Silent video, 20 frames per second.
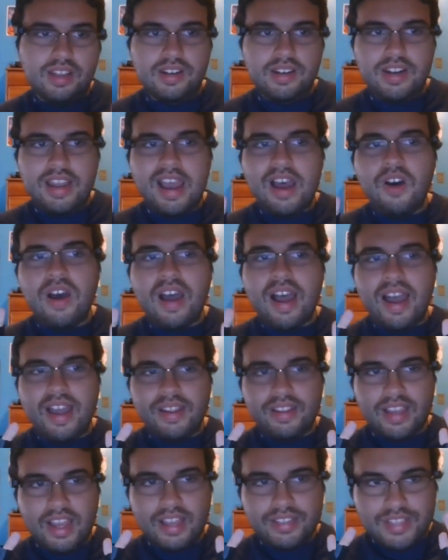Now,
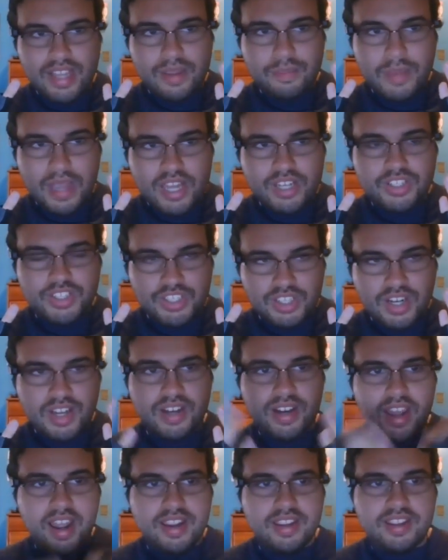as I
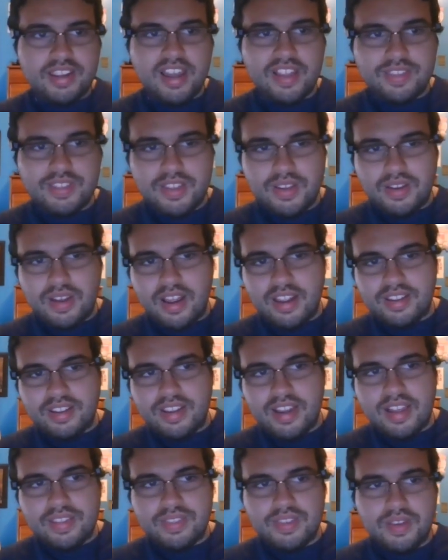mentioned, I got the
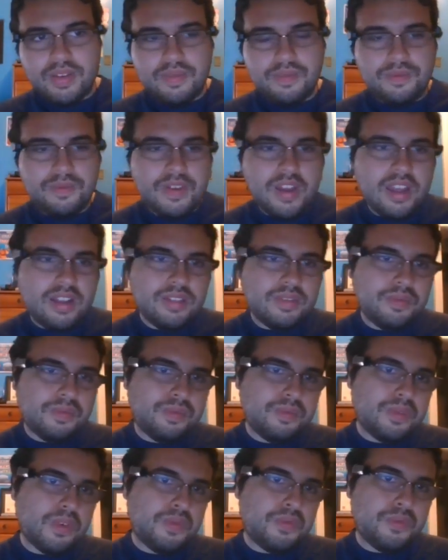event
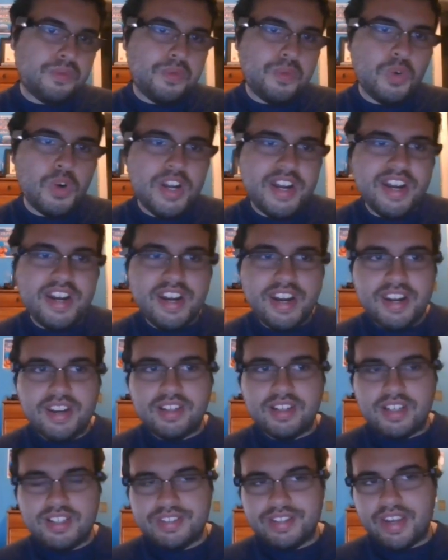for free
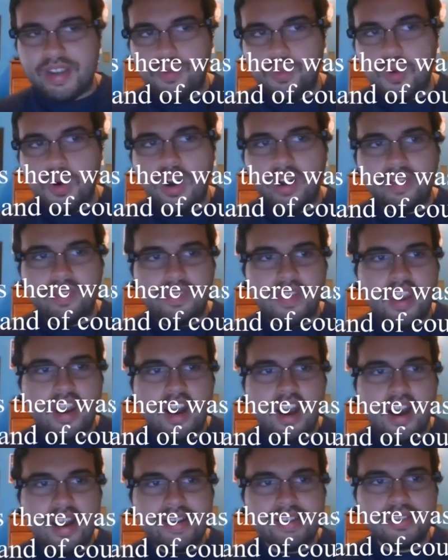because I worked
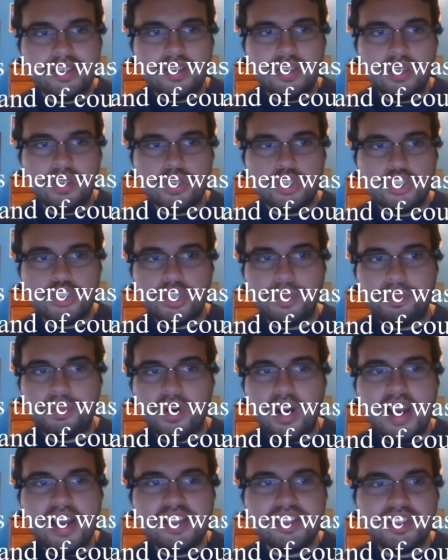there, and
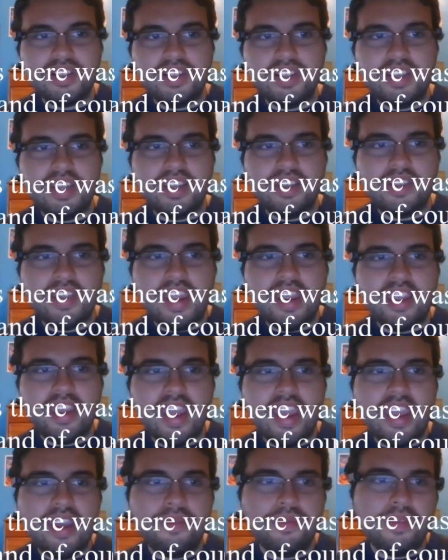surprisingly, they
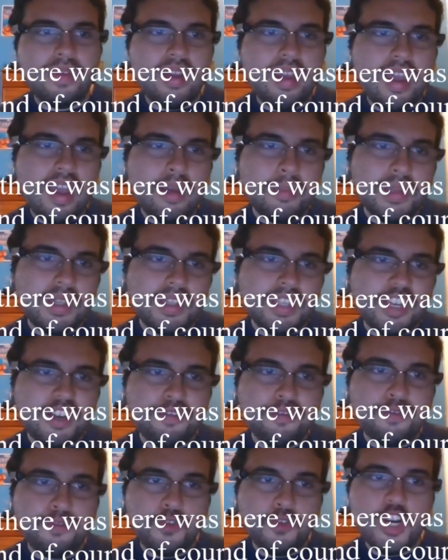gave Emily
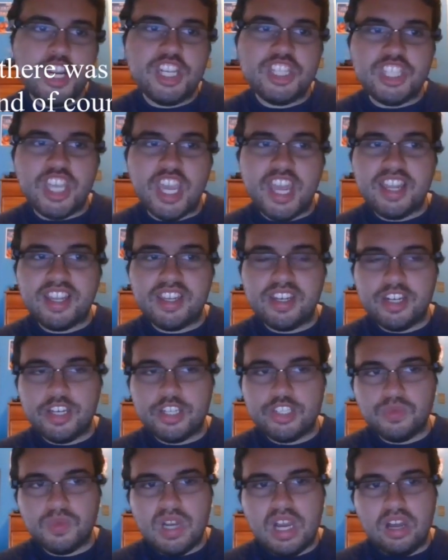a free ticket
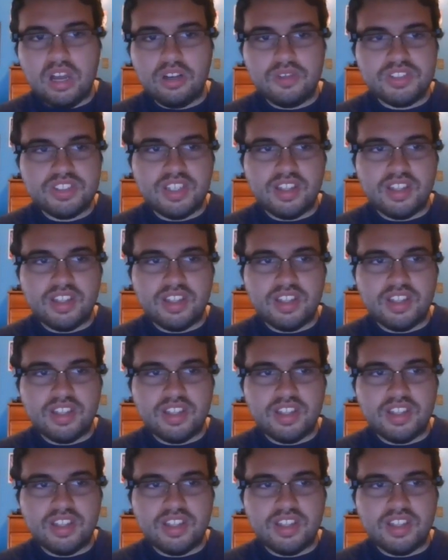as well.